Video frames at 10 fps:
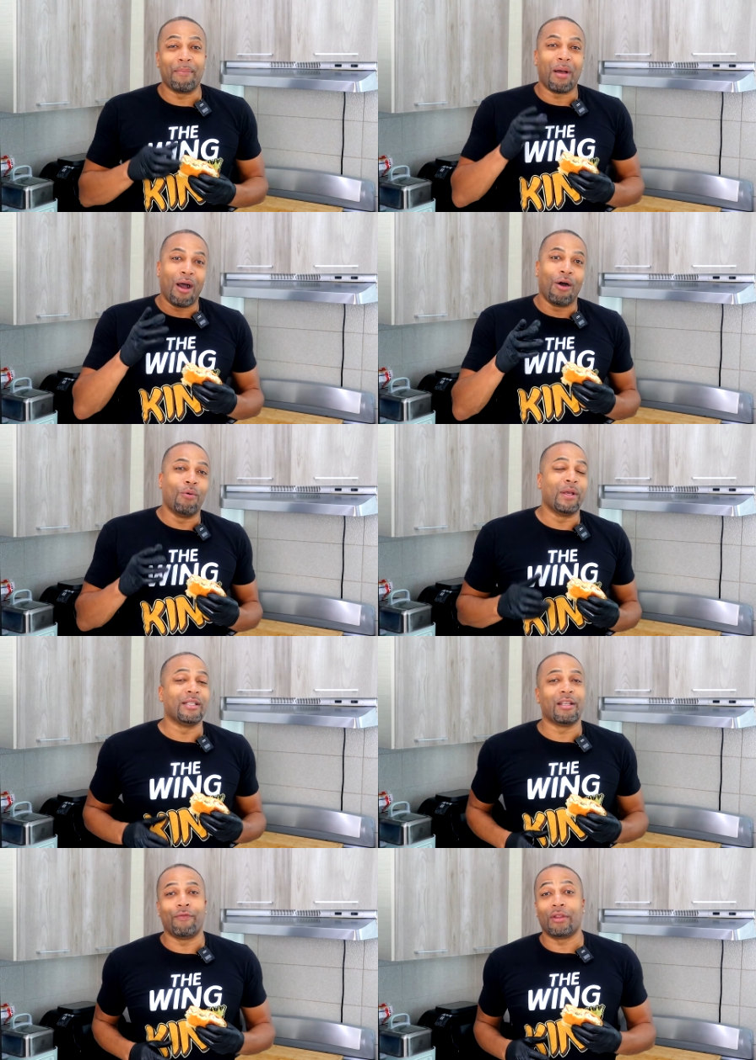am. All
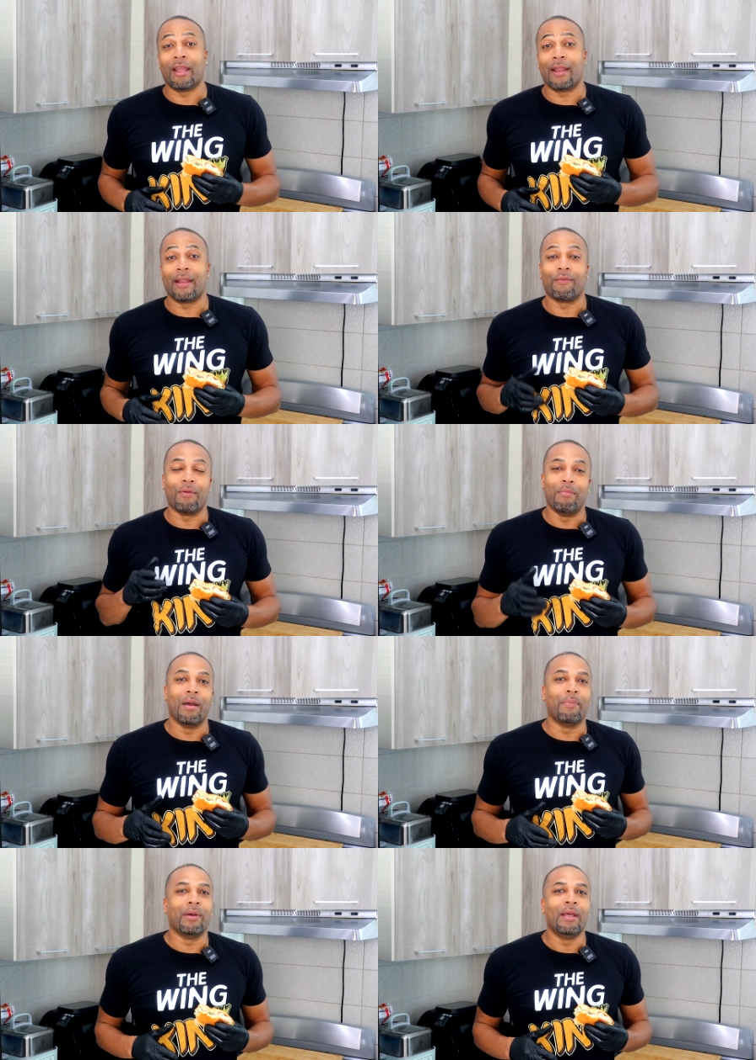Wings Everything. And
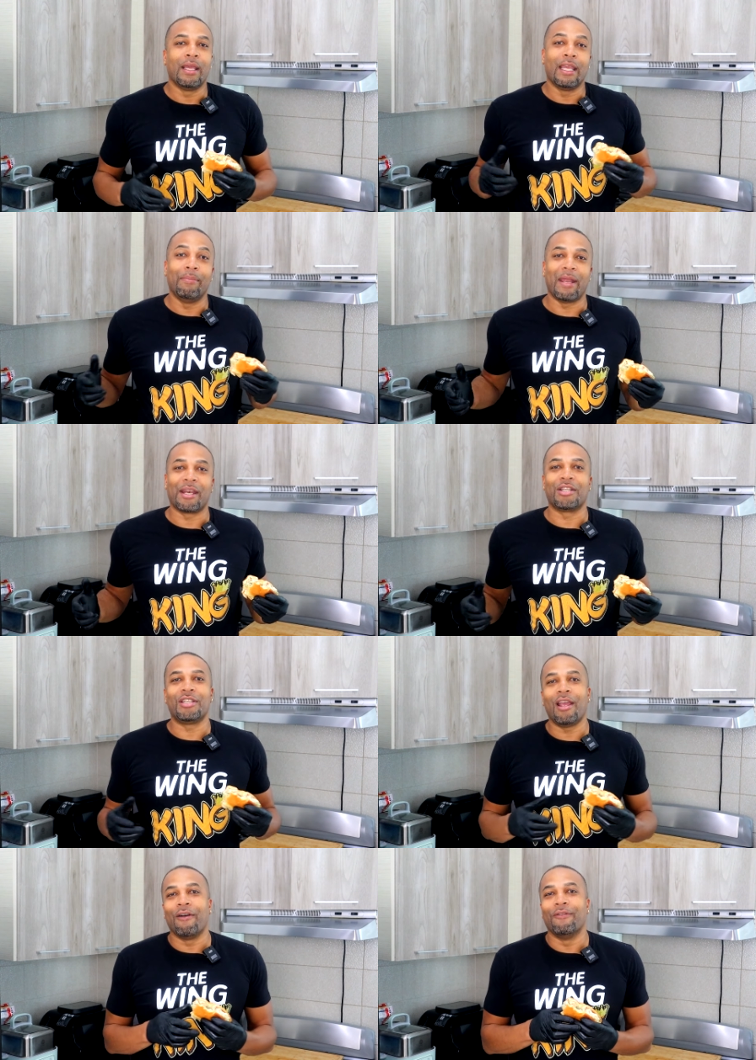remember, him not a
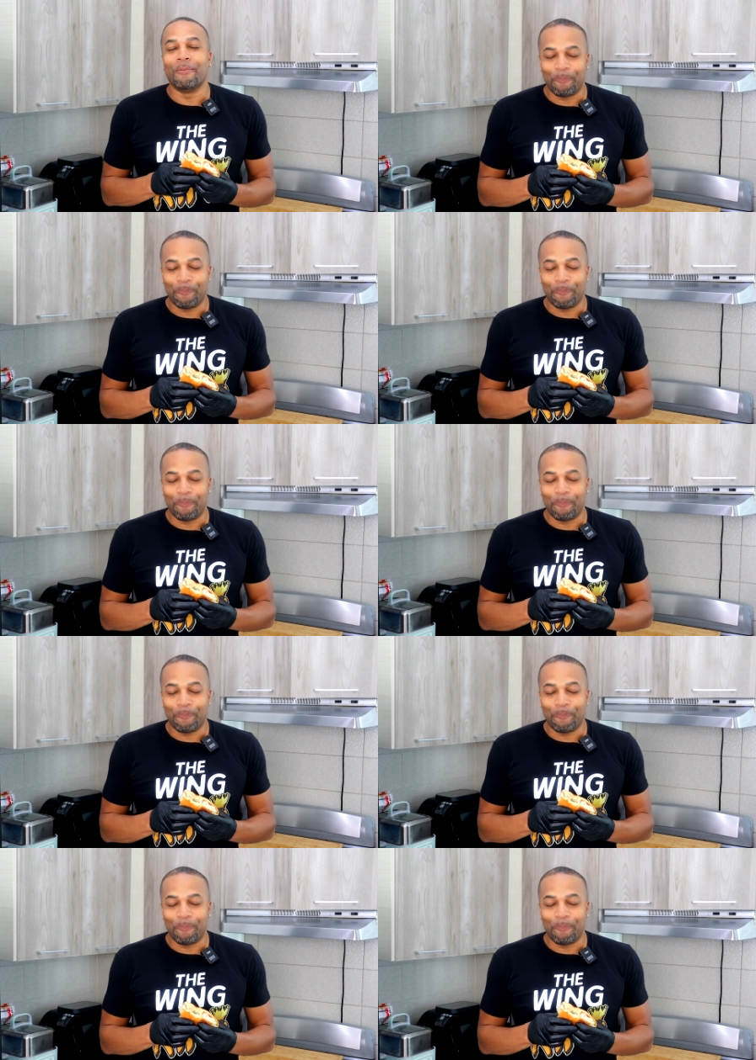chef,